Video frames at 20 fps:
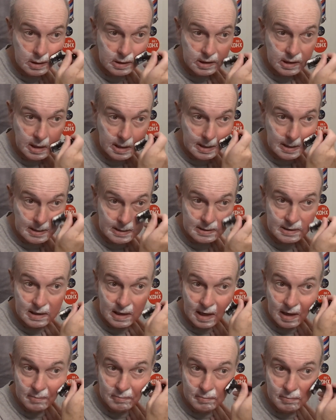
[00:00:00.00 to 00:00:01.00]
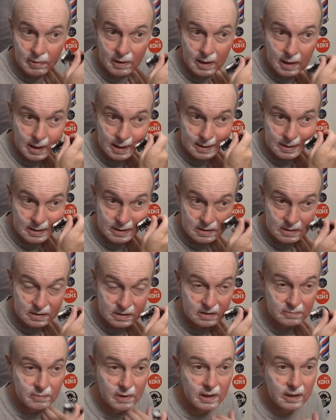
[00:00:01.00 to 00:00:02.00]
getting kidnapped by
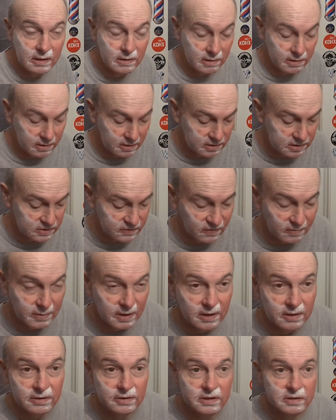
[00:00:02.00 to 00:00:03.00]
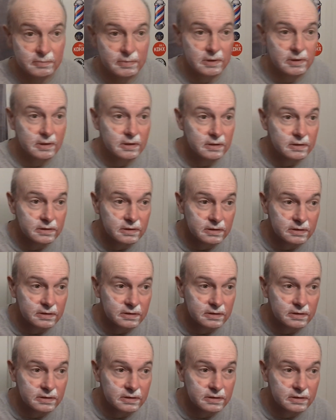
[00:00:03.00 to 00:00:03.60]
some aliens from outer space.